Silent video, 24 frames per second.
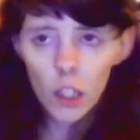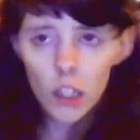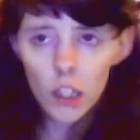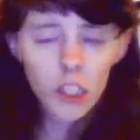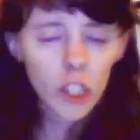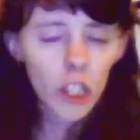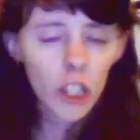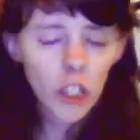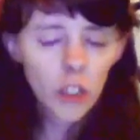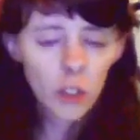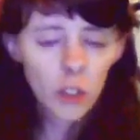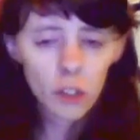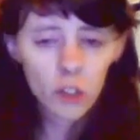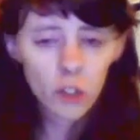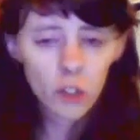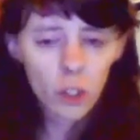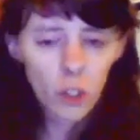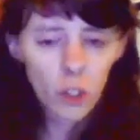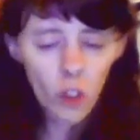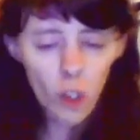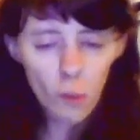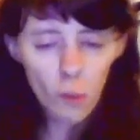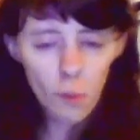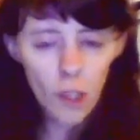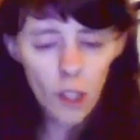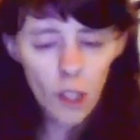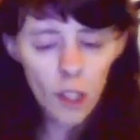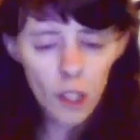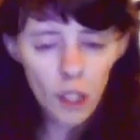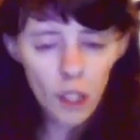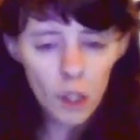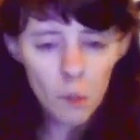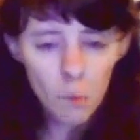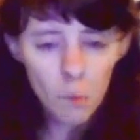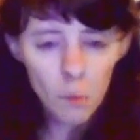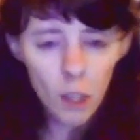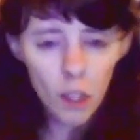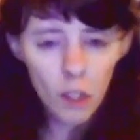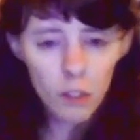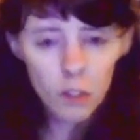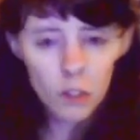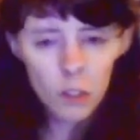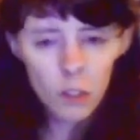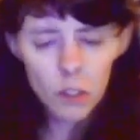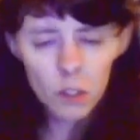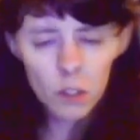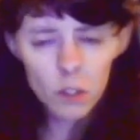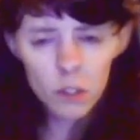she used to annoy me,
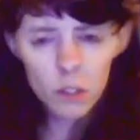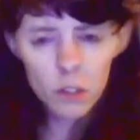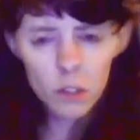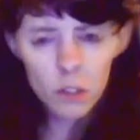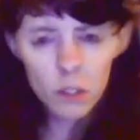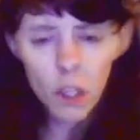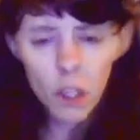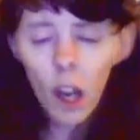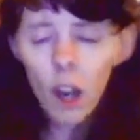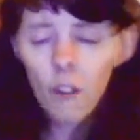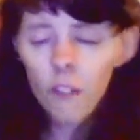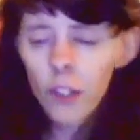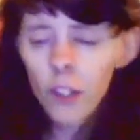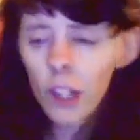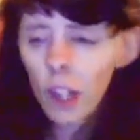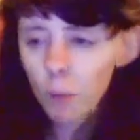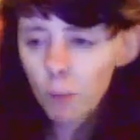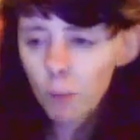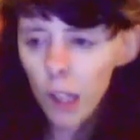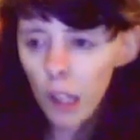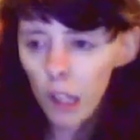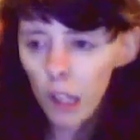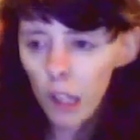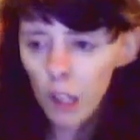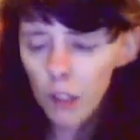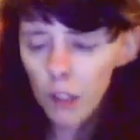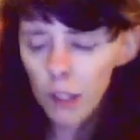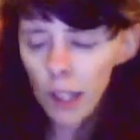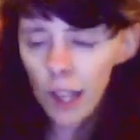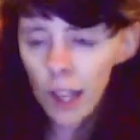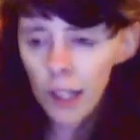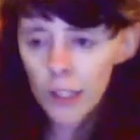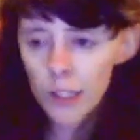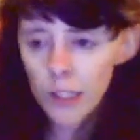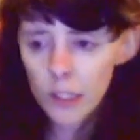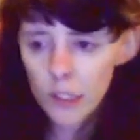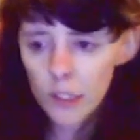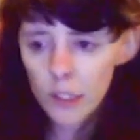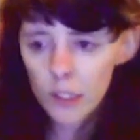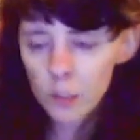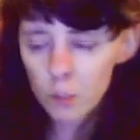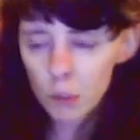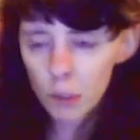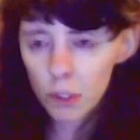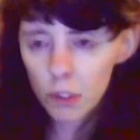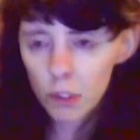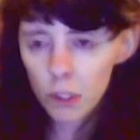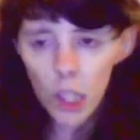but I think I've mellowed out since
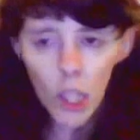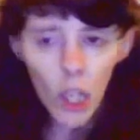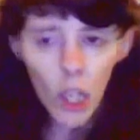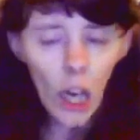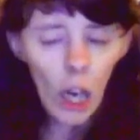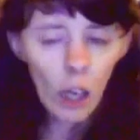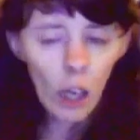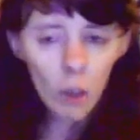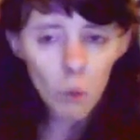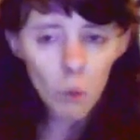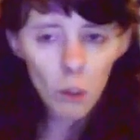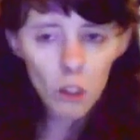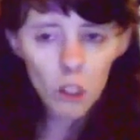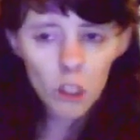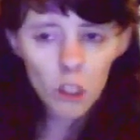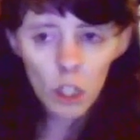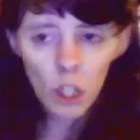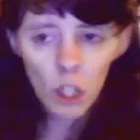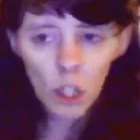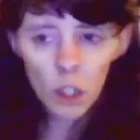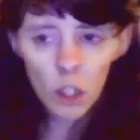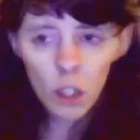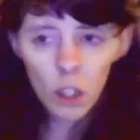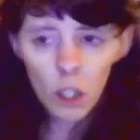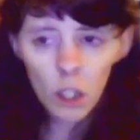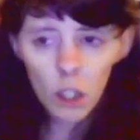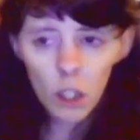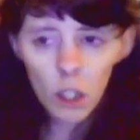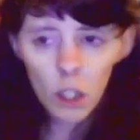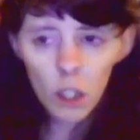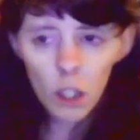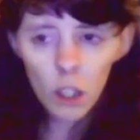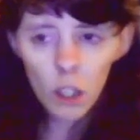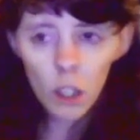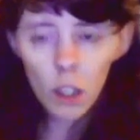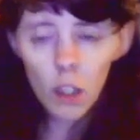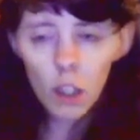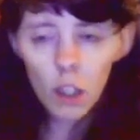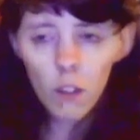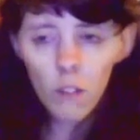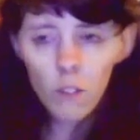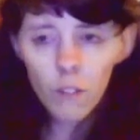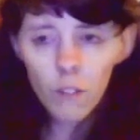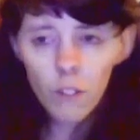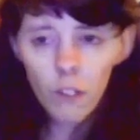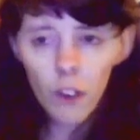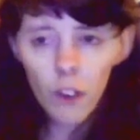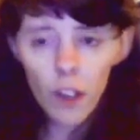because I can watch her
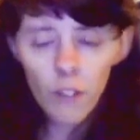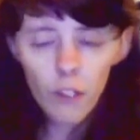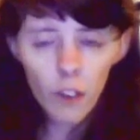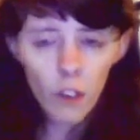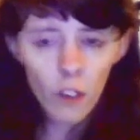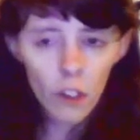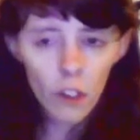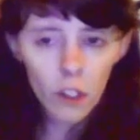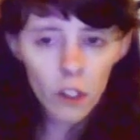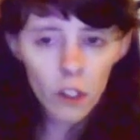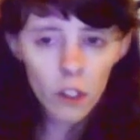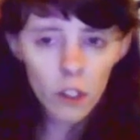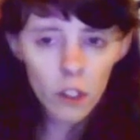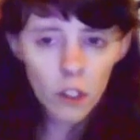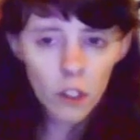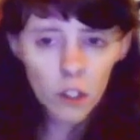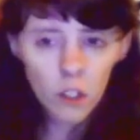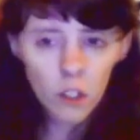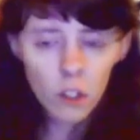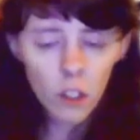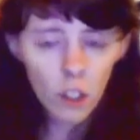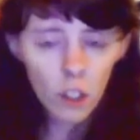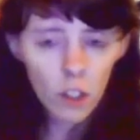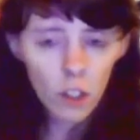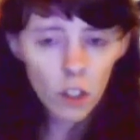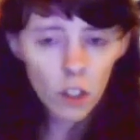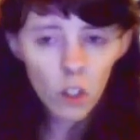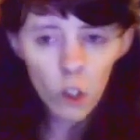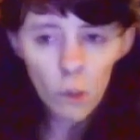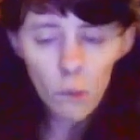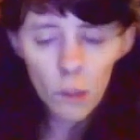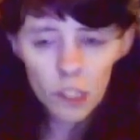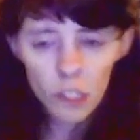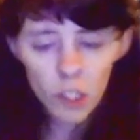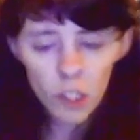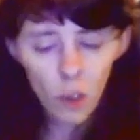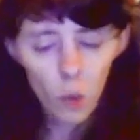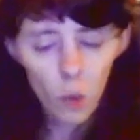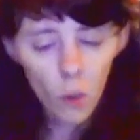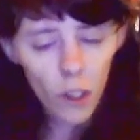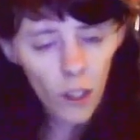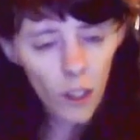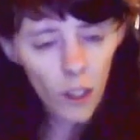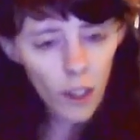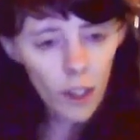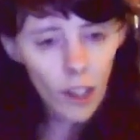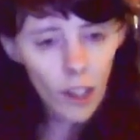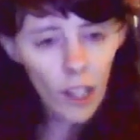forever and she don't annoy me at all.
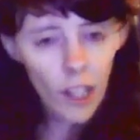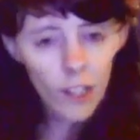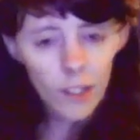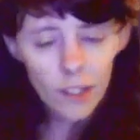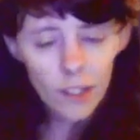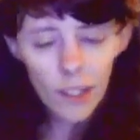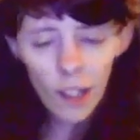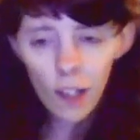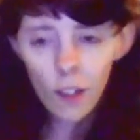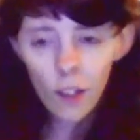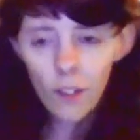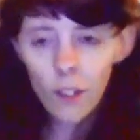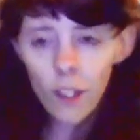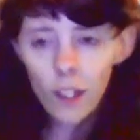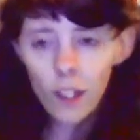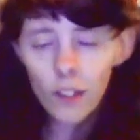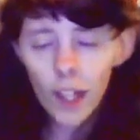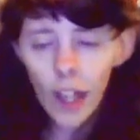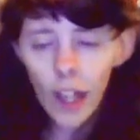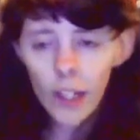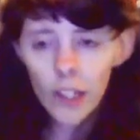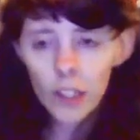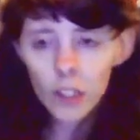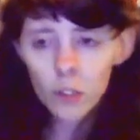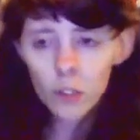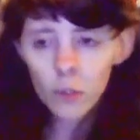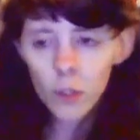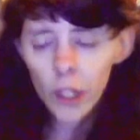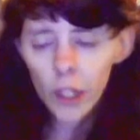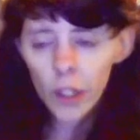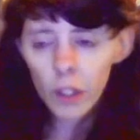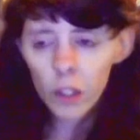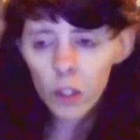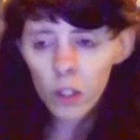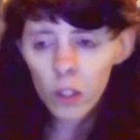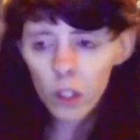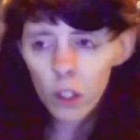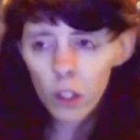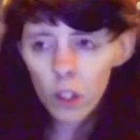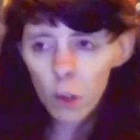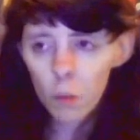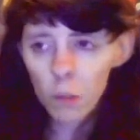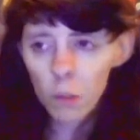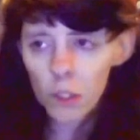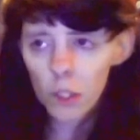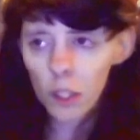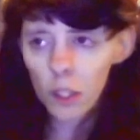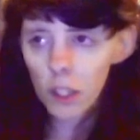So that is a really good
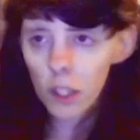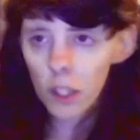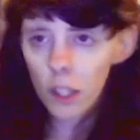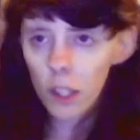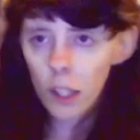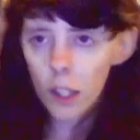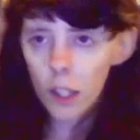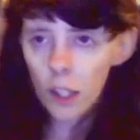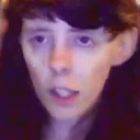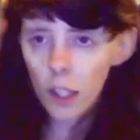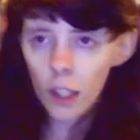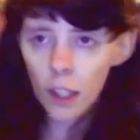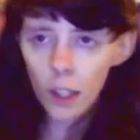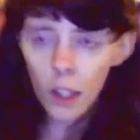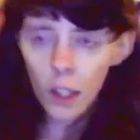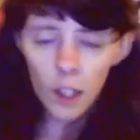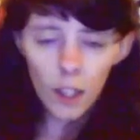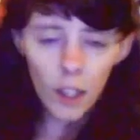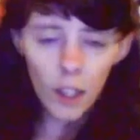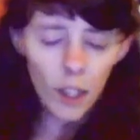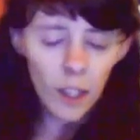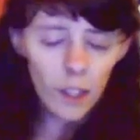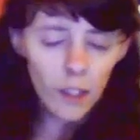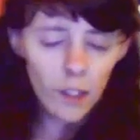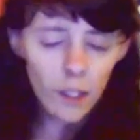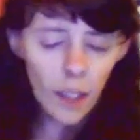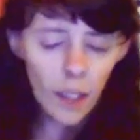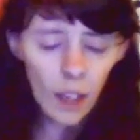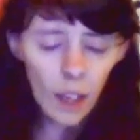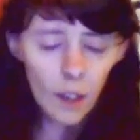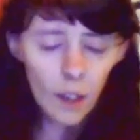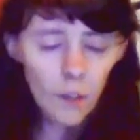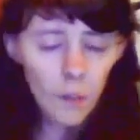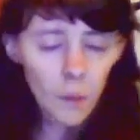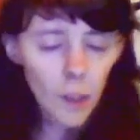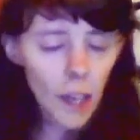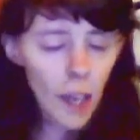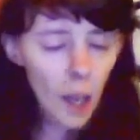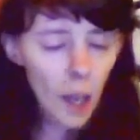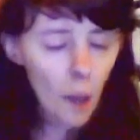comedy. So